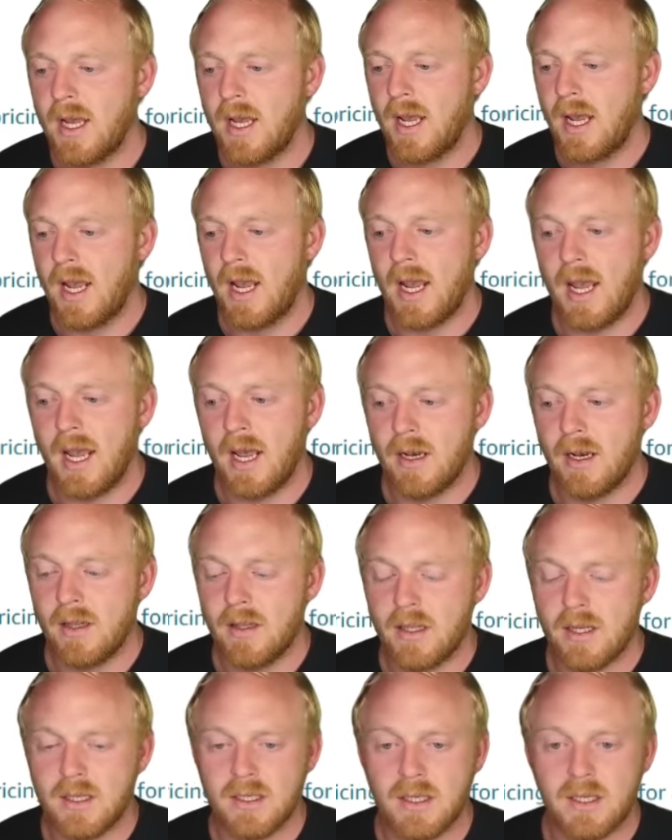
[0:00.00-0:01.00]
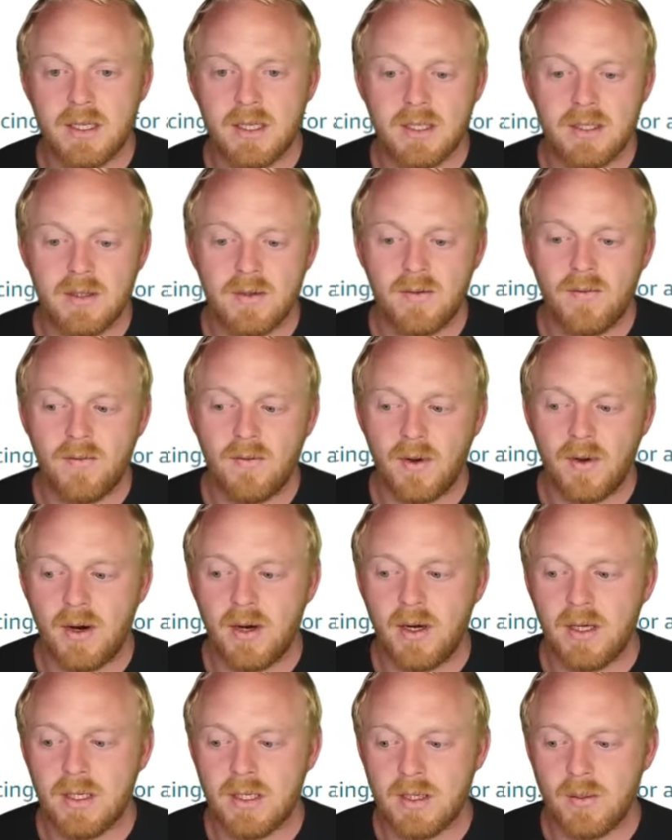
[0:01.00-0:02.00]
And this is
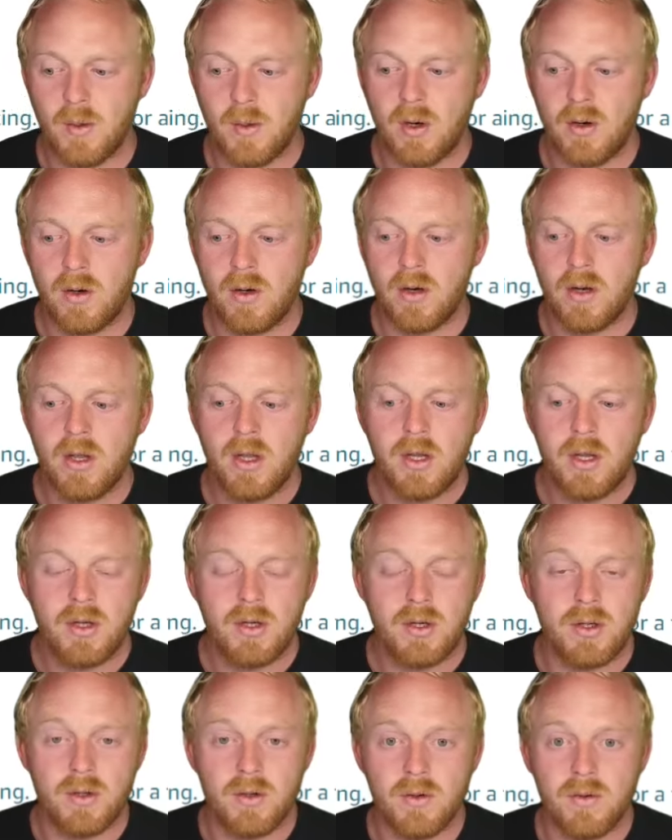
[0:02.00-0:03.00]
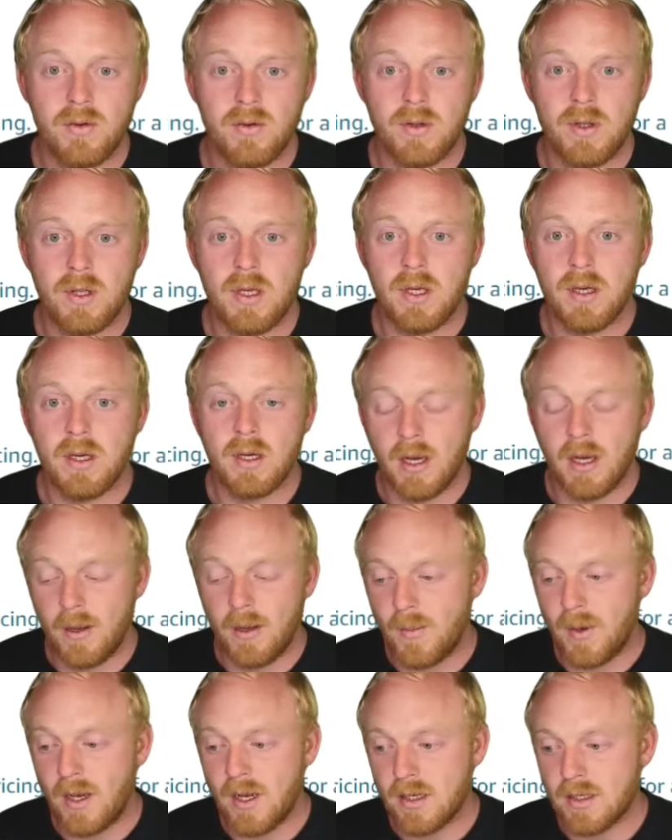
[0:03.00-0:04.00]
very similar to the
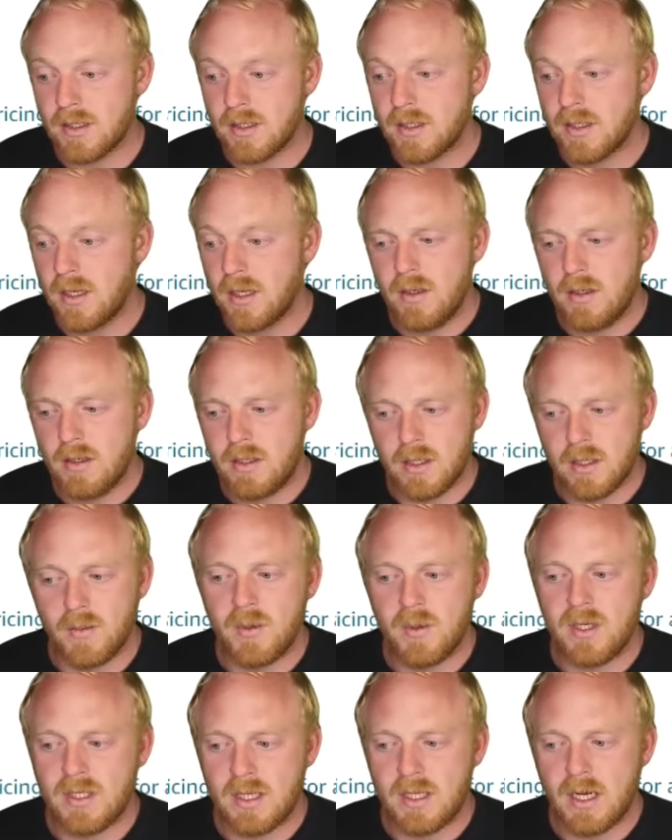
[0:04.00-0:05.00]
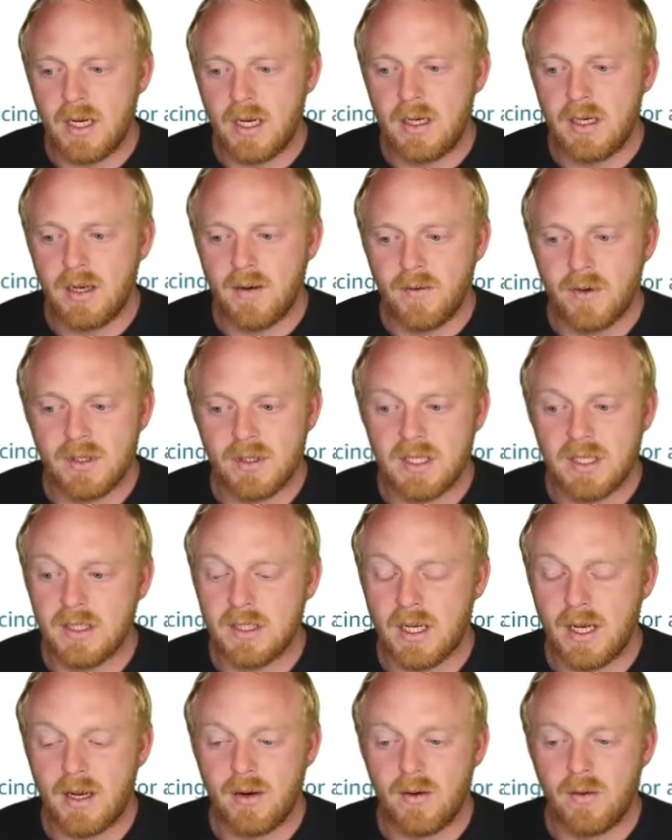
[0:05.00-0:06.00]
Knipex. Some design
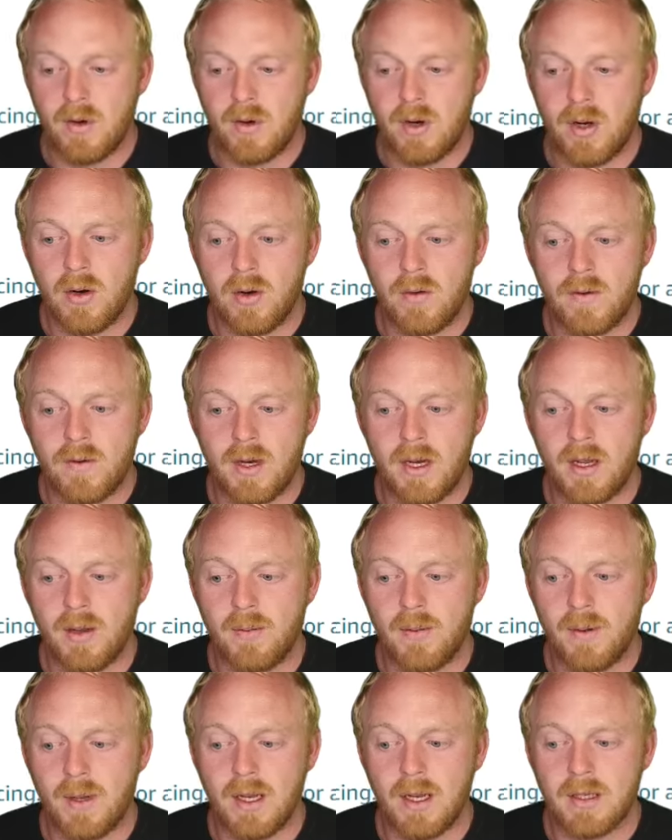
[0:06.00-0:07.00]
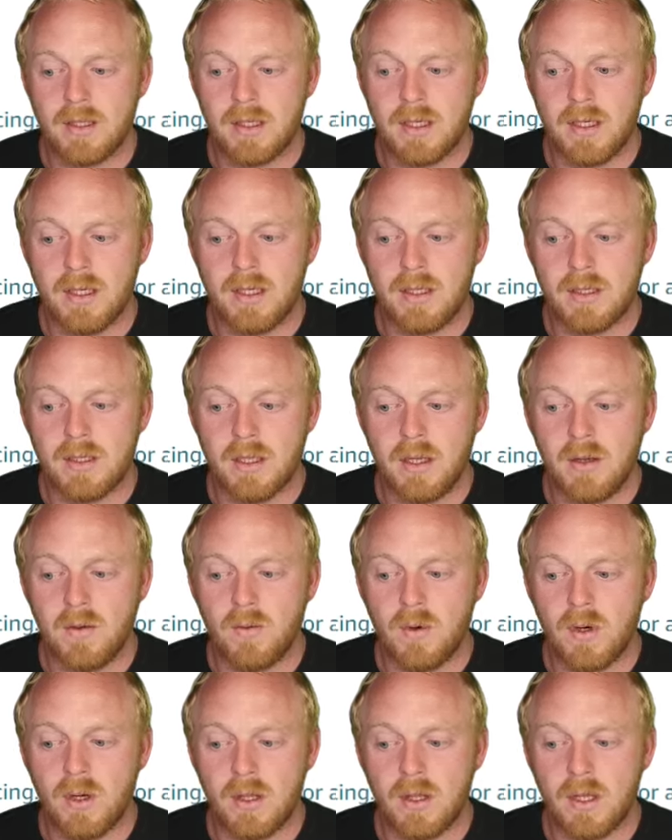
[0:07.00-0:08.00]
differences. I don't know if Knipex is the
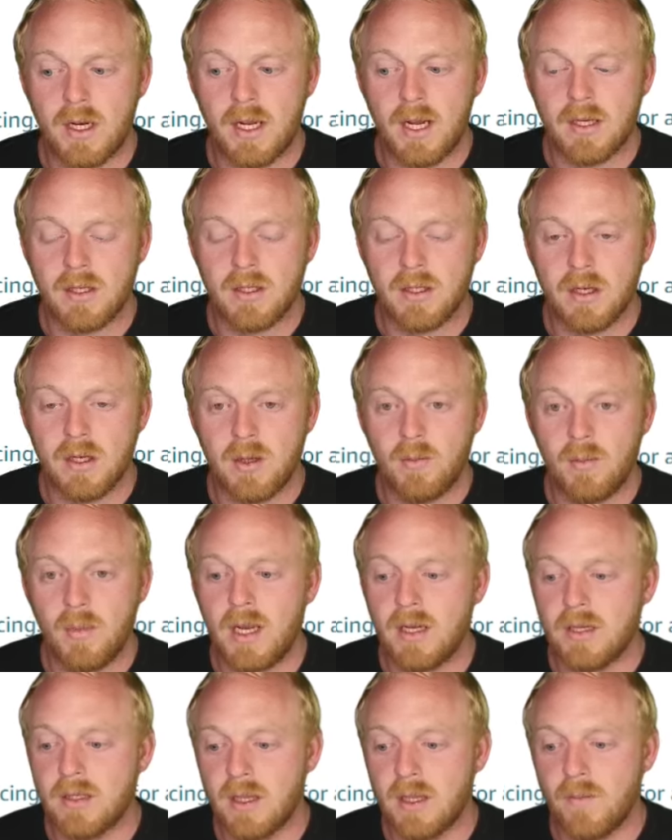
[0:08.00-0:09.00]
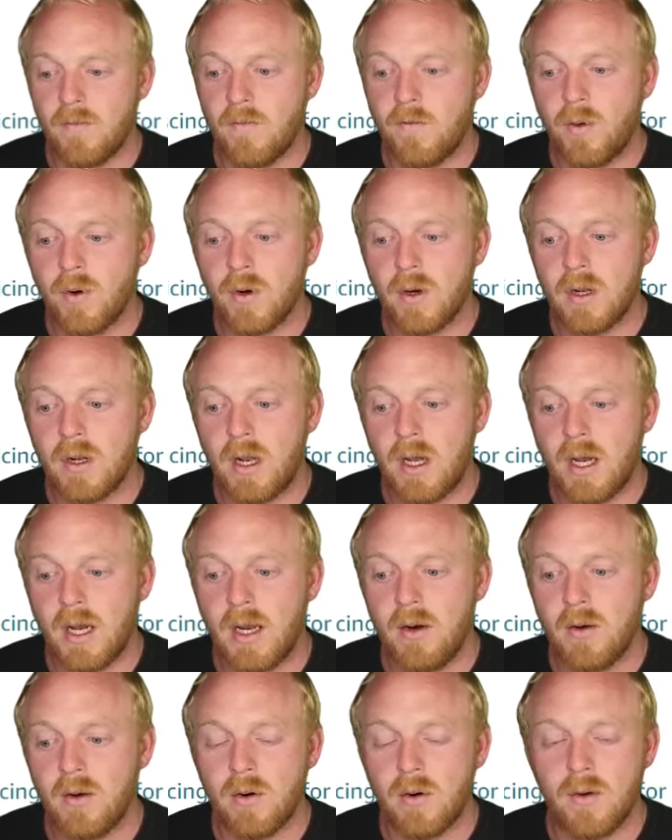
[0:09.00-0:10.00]
one that actually makes them for
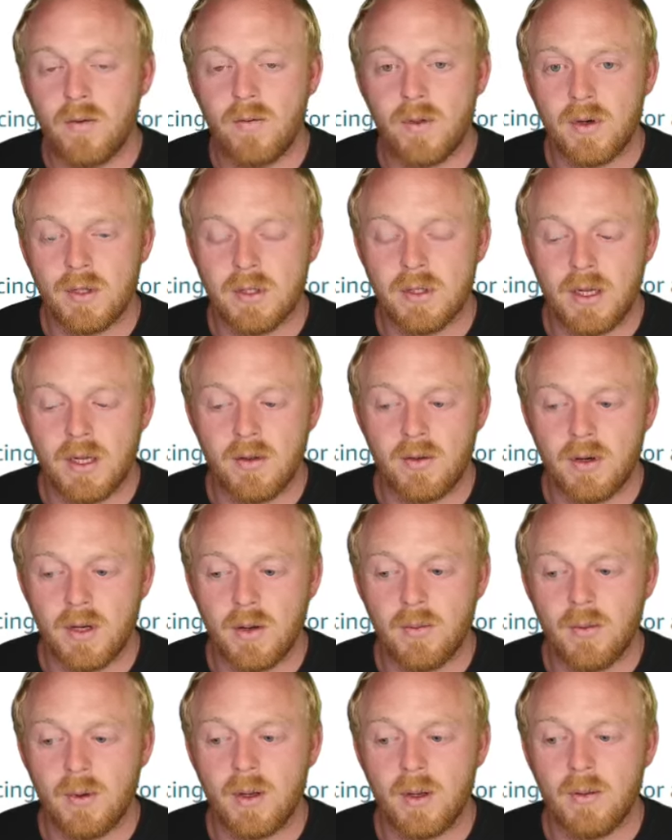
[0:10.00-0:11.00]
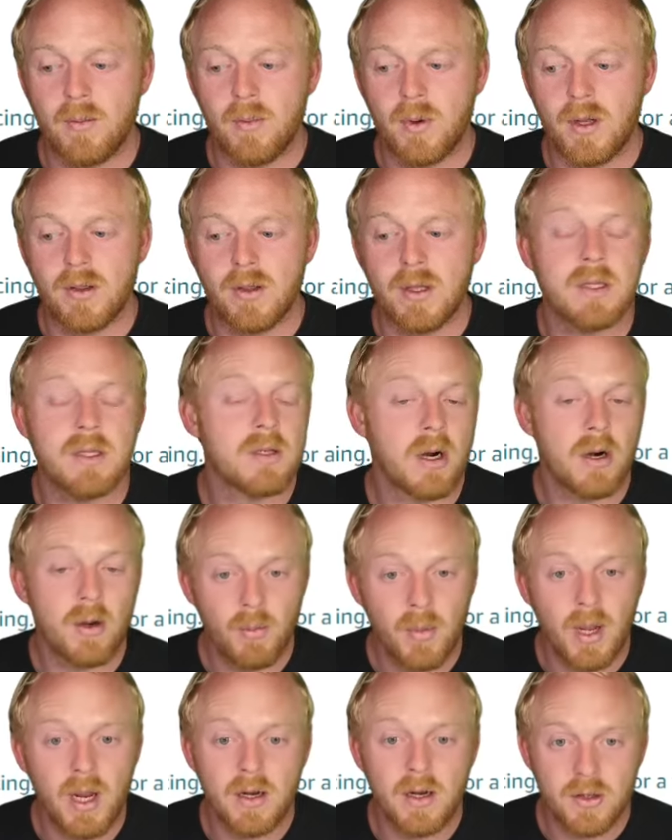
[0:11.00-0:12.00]
Klein or if there's another company, but these are
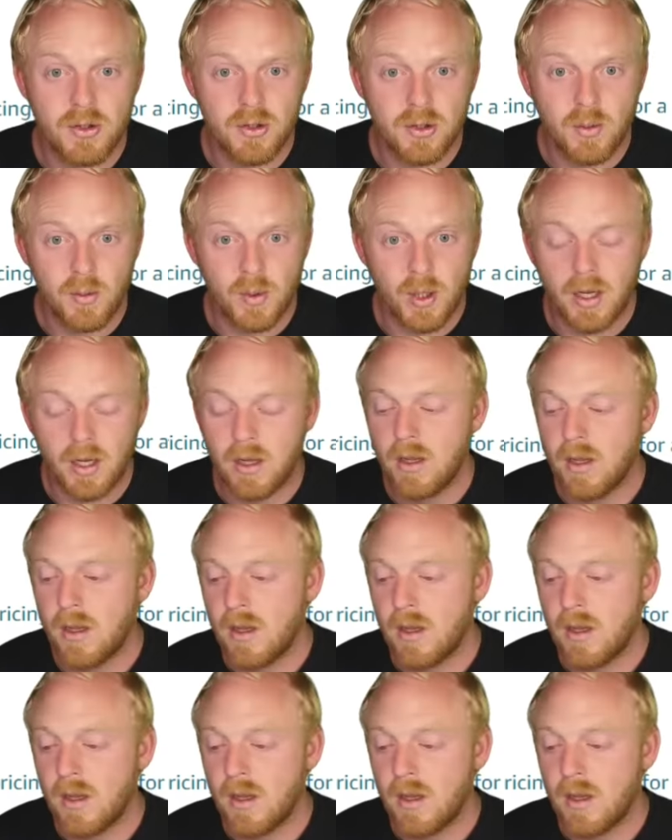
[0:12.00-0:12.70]
made in Germany.